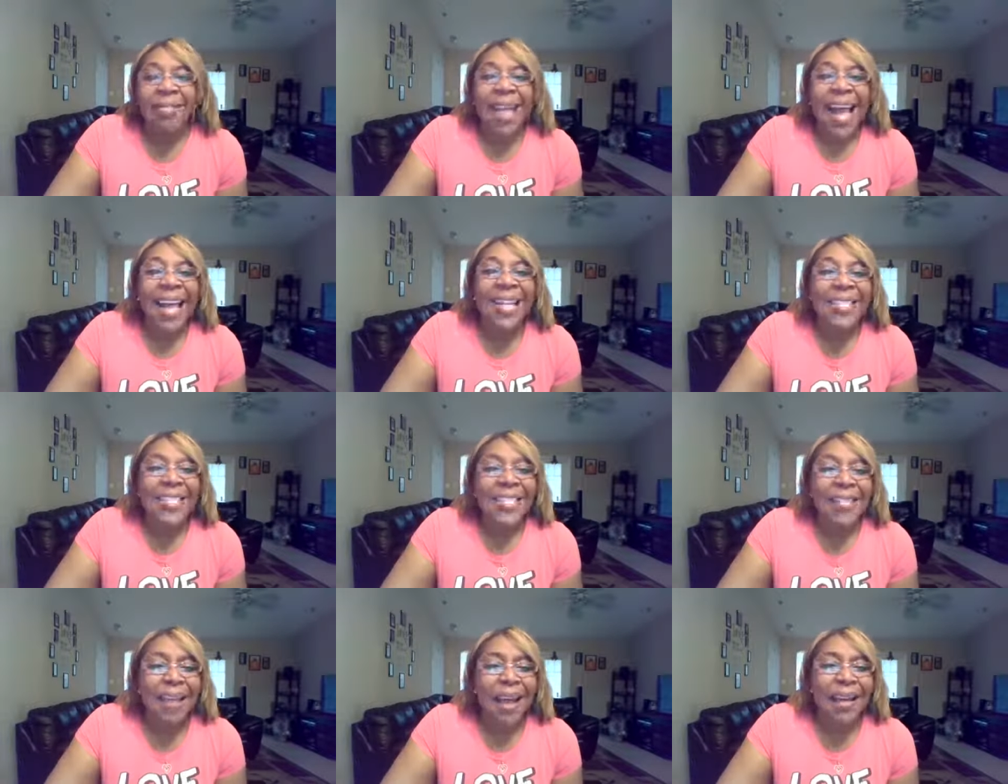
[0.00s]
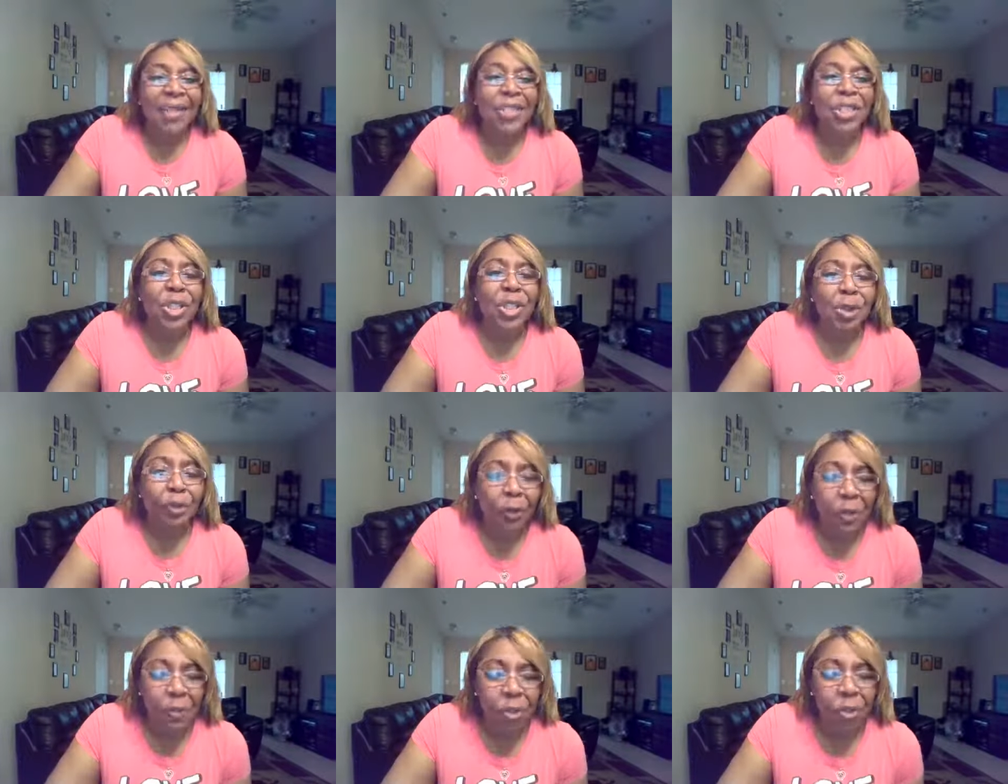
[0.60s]
That's not
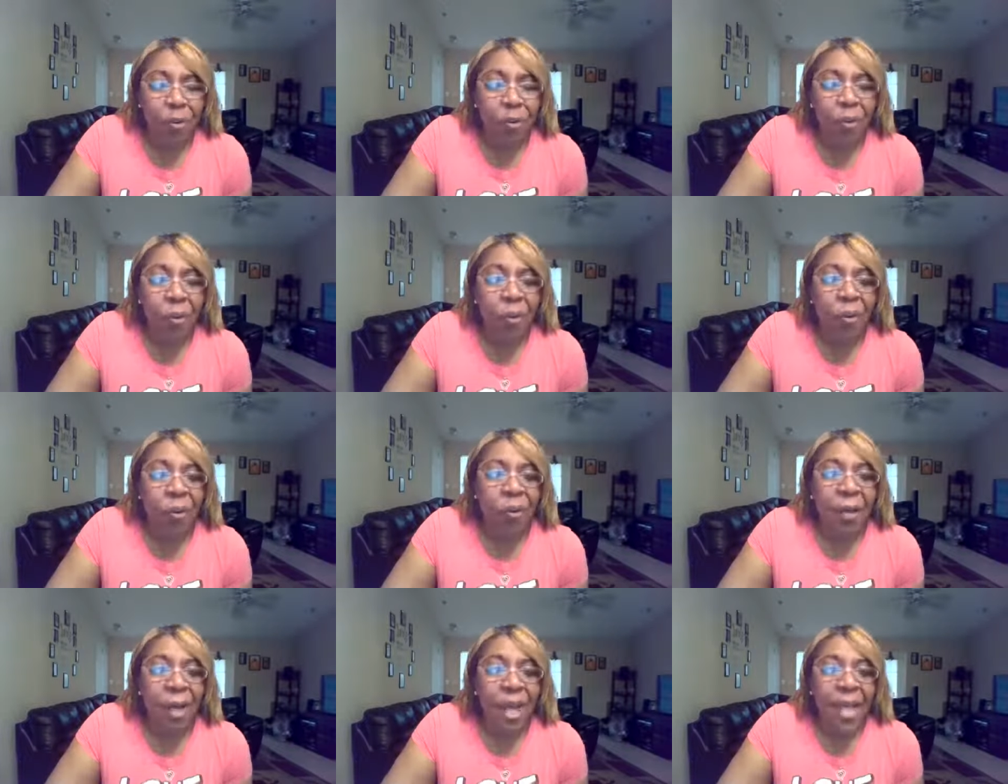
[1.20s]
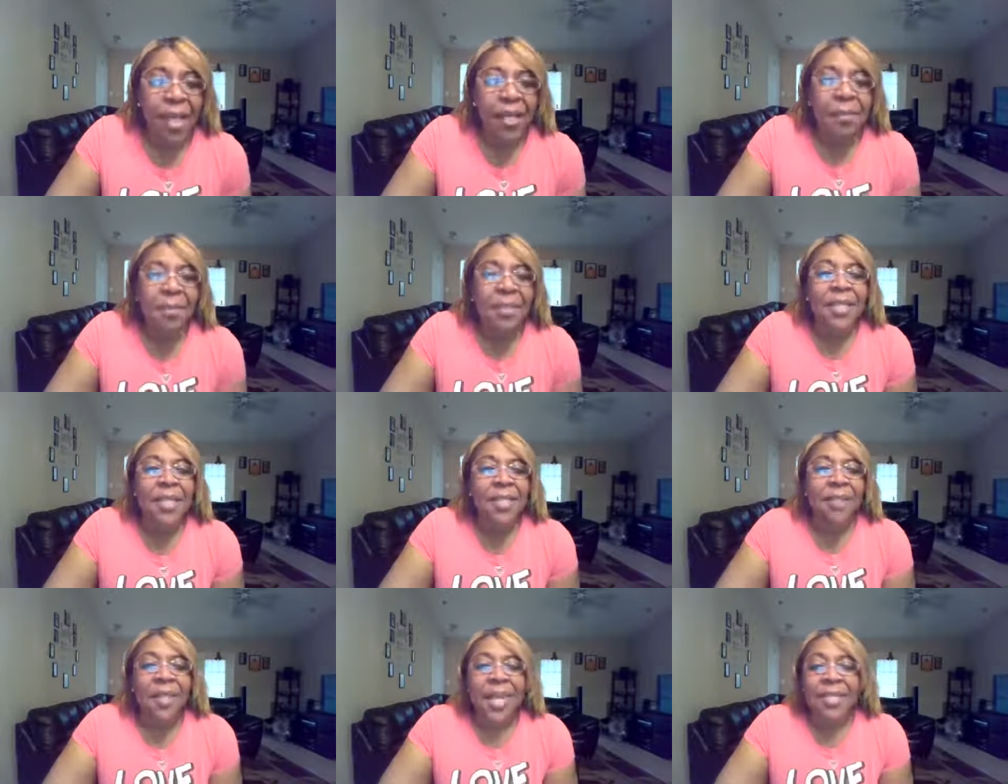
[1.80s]
scriptural, okay? Let
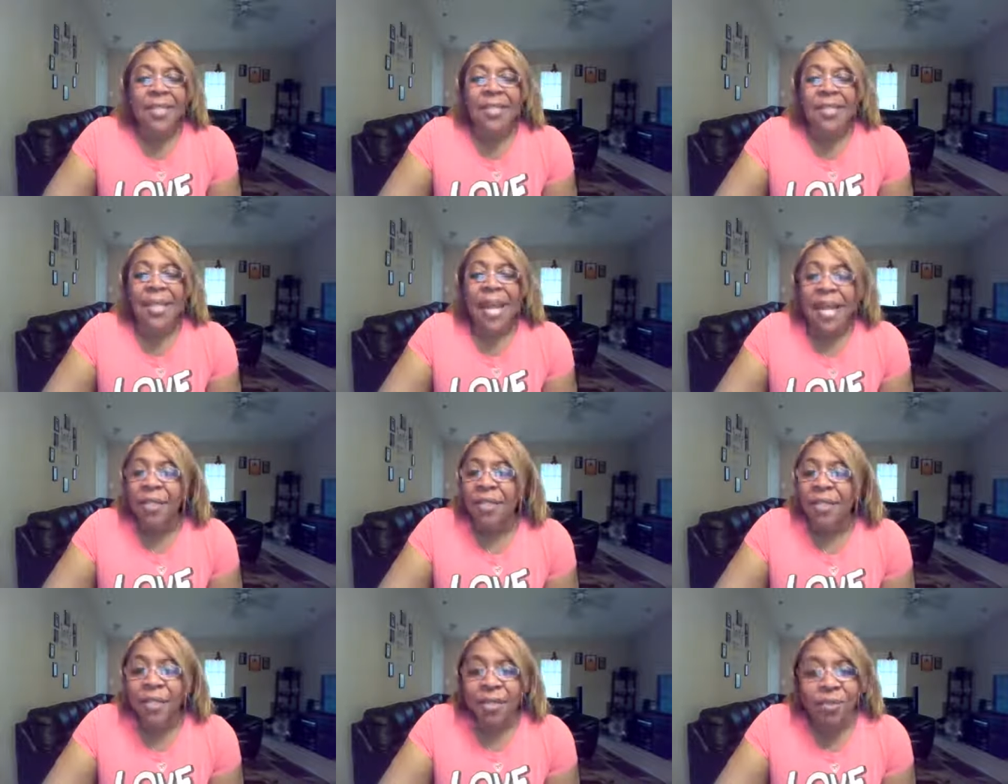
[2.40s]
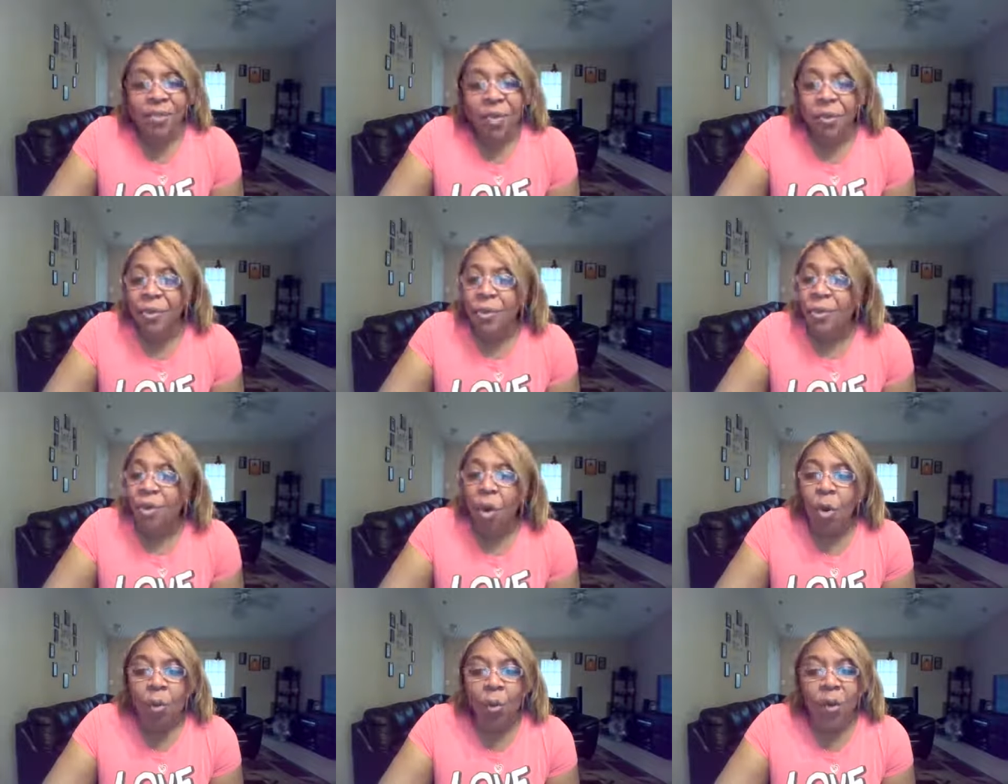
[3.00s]
me tell you, that's not,
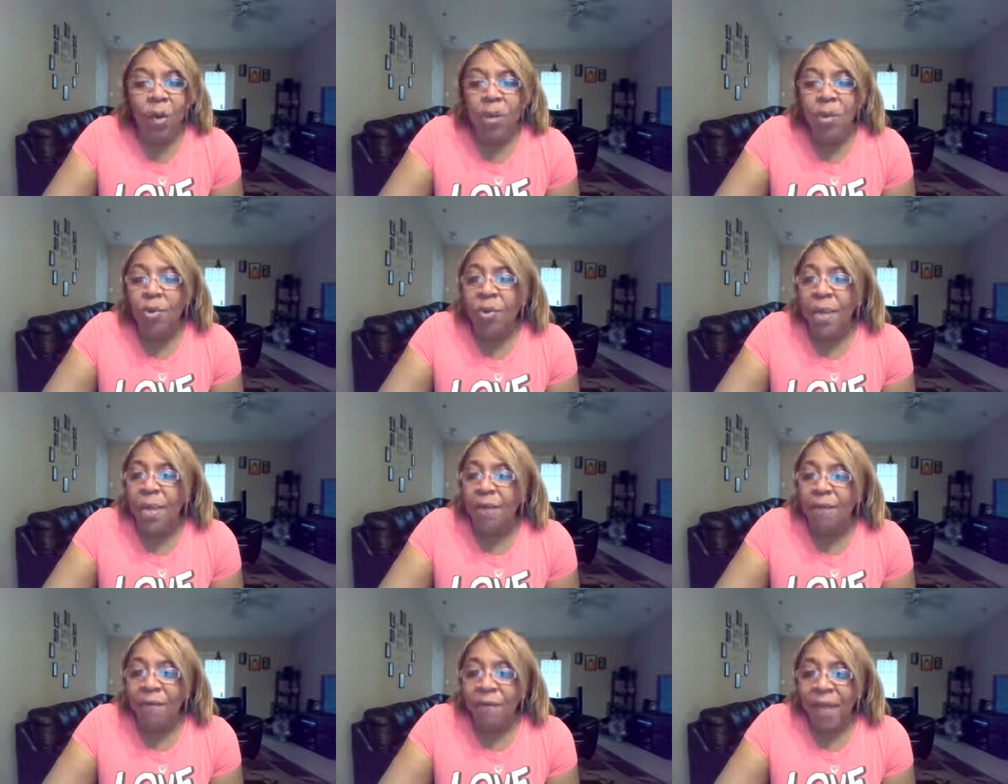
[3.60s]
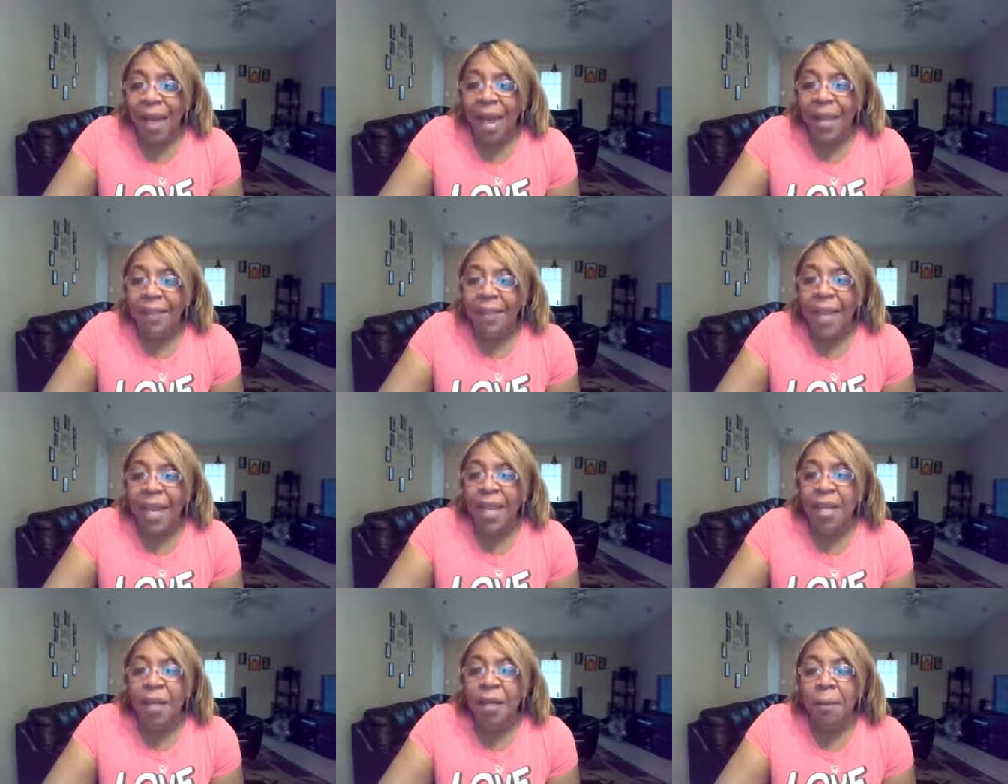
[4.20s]
there's nowhere you can
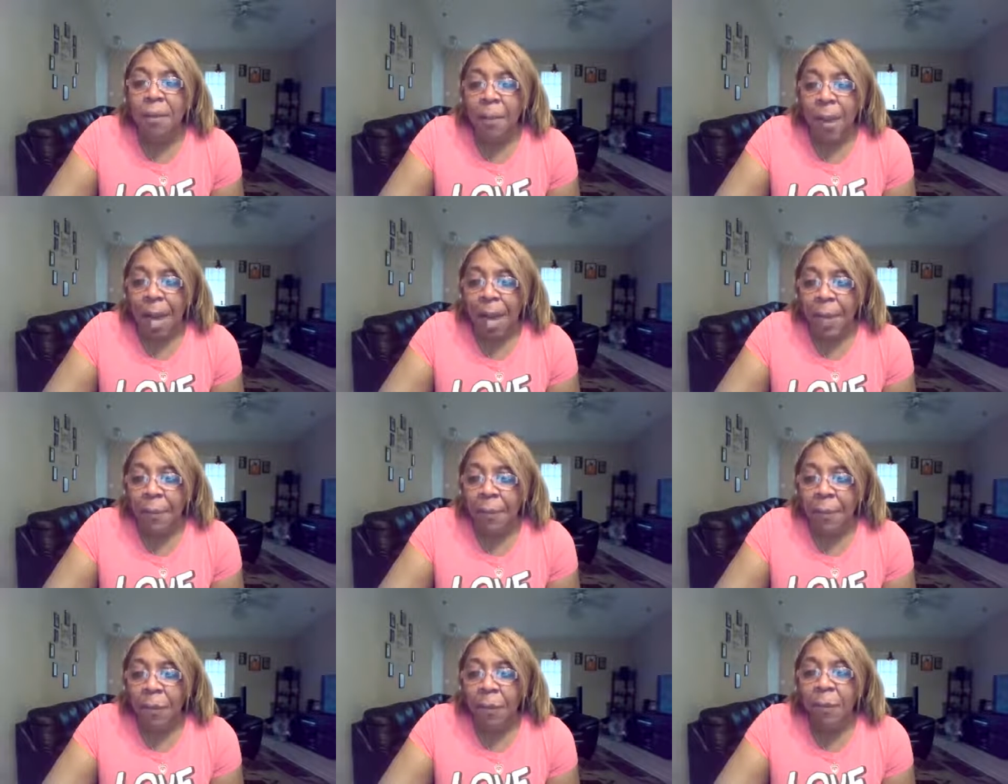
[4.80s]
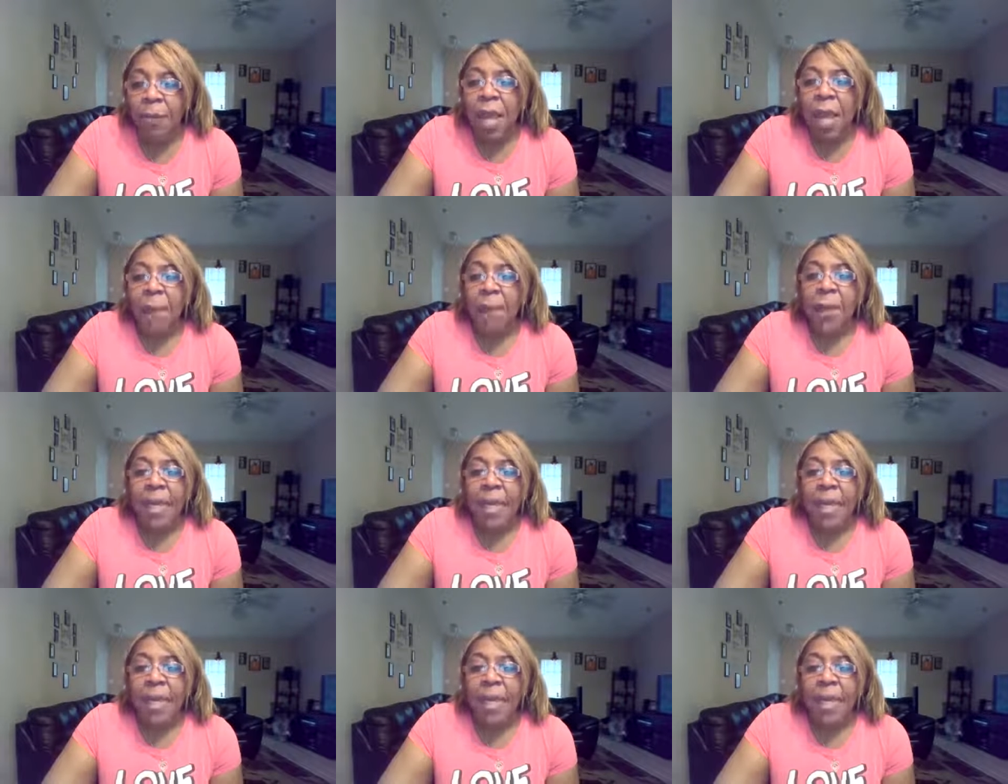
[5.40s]
find that in the Bible.